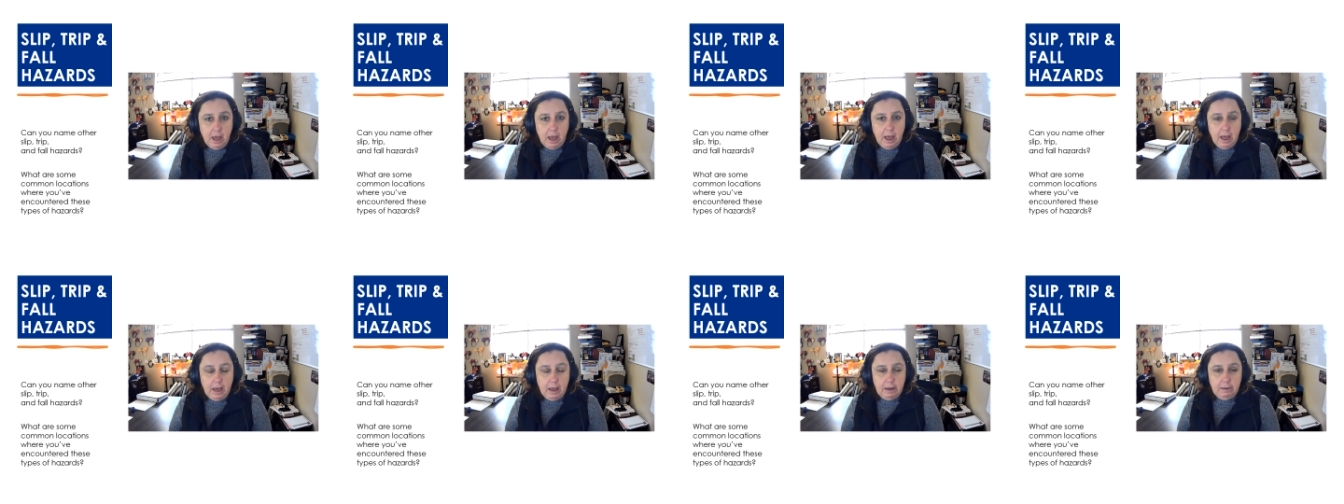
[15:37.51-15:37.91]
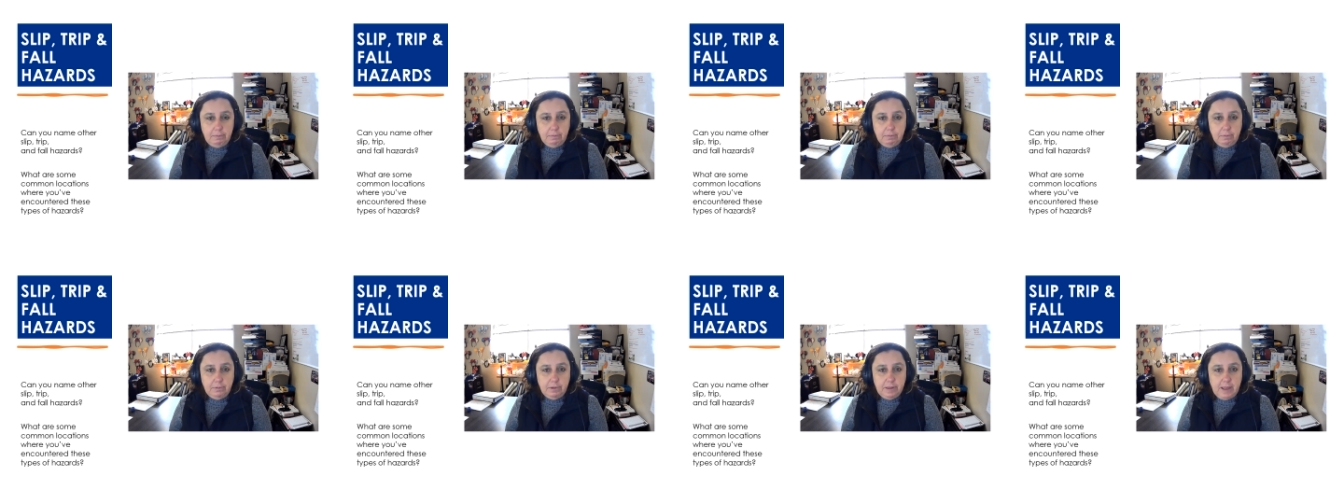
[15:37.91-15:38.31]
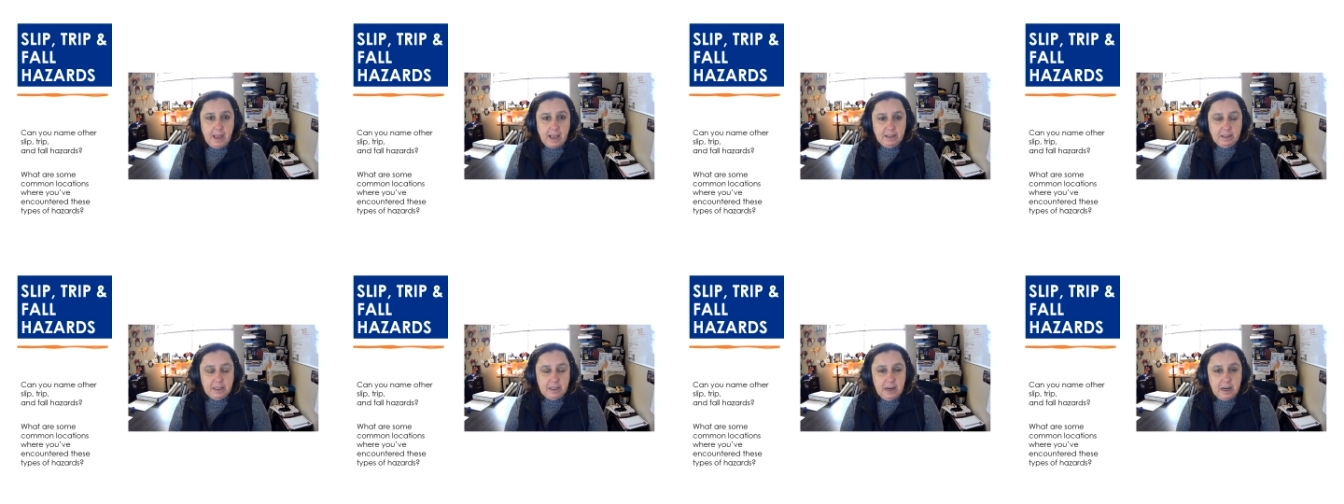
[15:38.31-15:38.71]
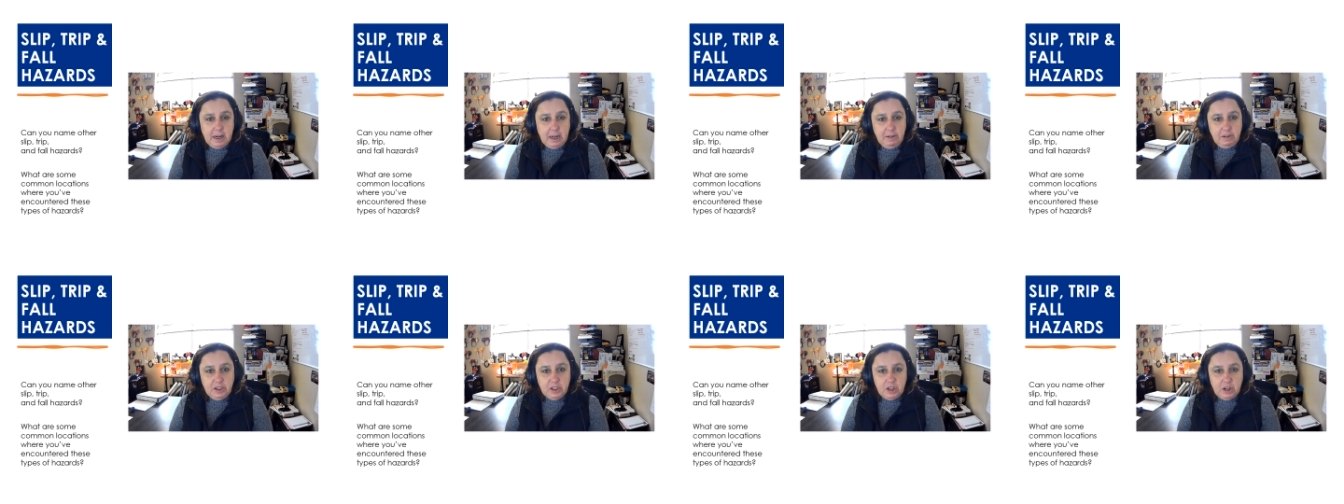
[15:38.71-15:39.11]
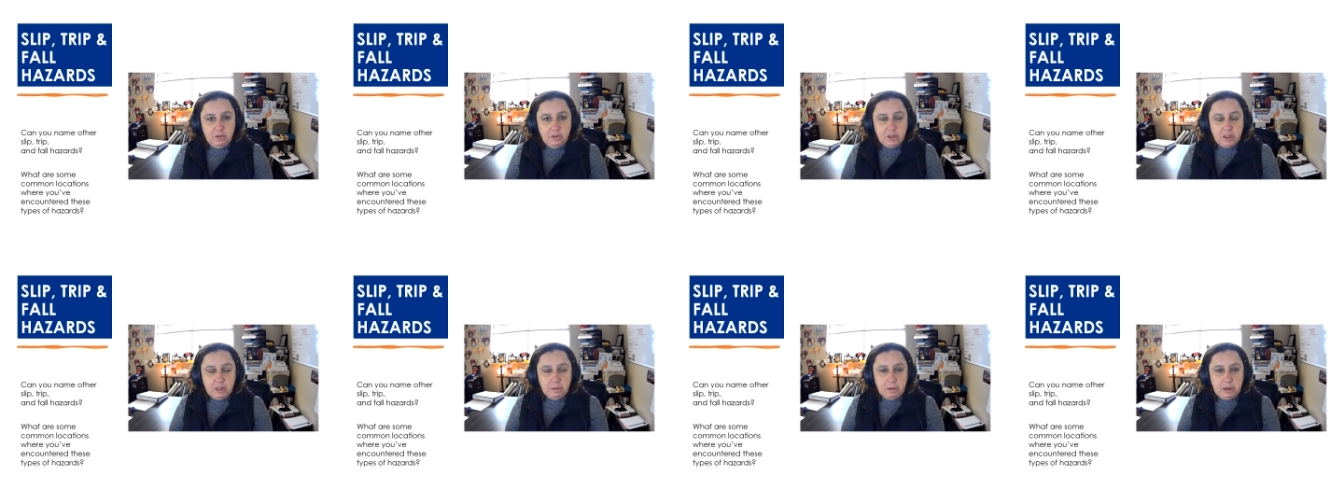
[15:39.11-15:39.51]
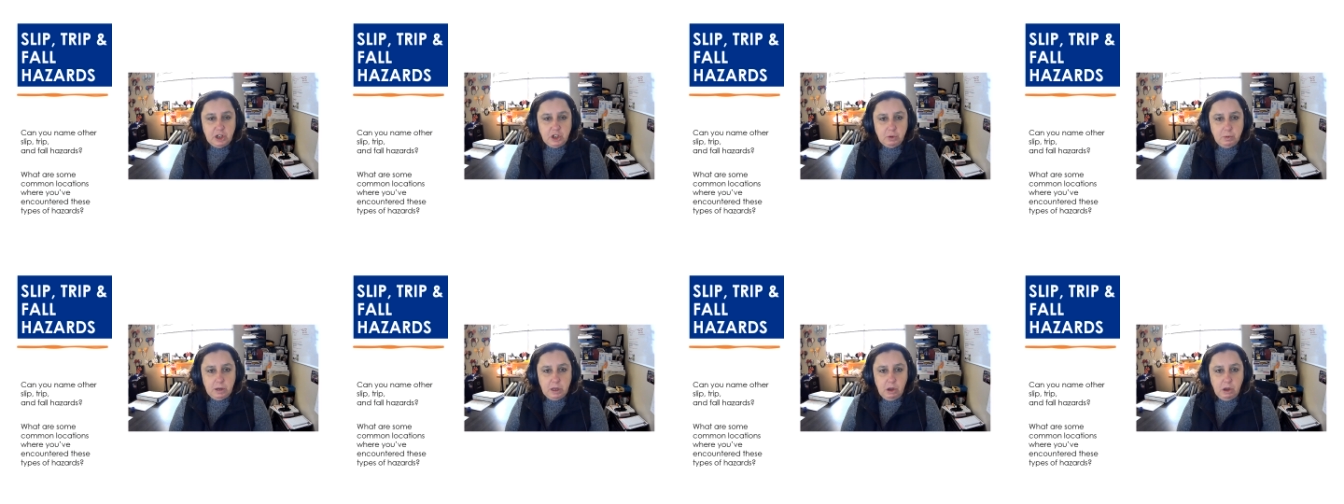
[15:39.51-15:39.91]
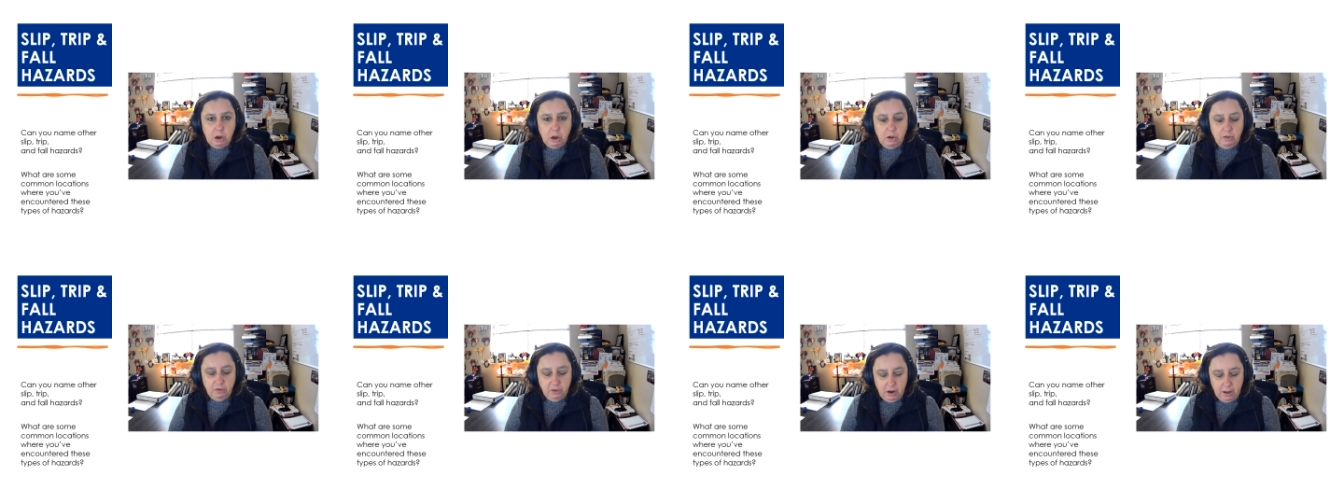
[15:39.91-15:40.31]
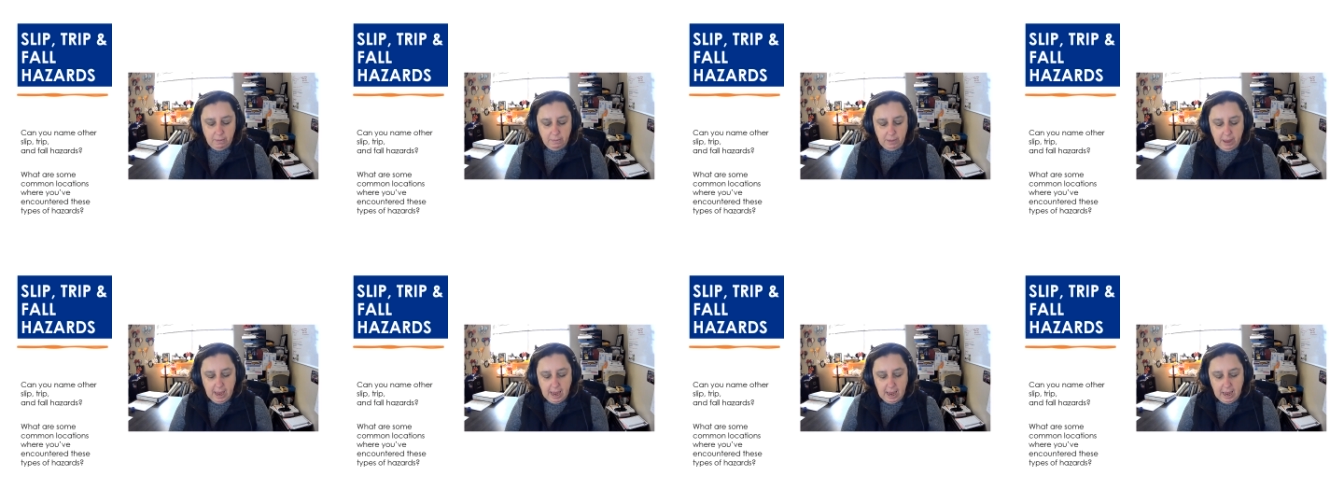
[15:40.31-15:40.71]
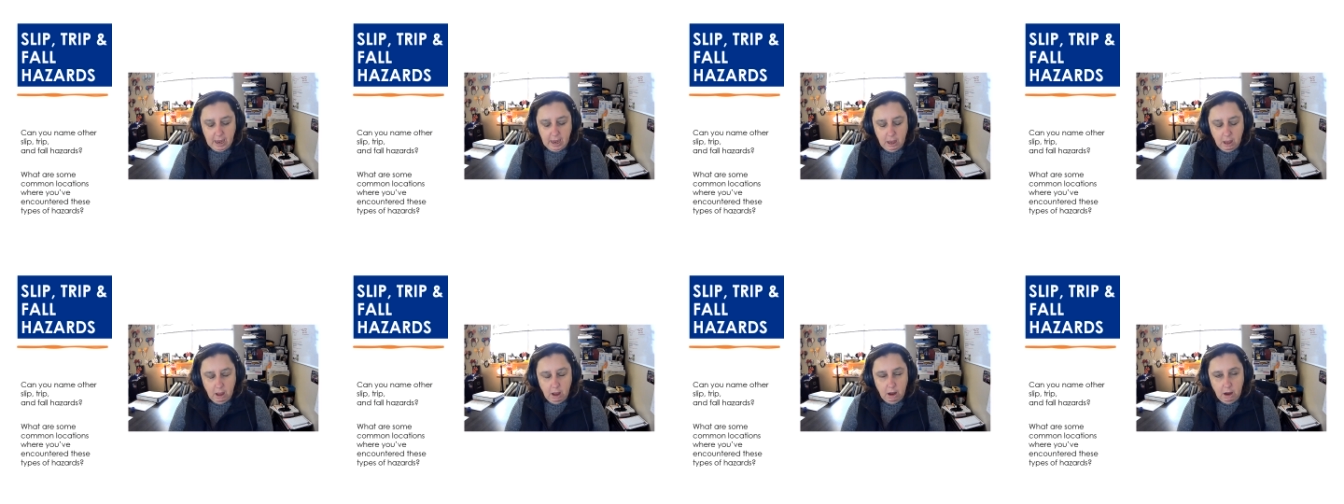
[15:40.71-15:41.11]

Um, that's an uneven surface, especially when you go from a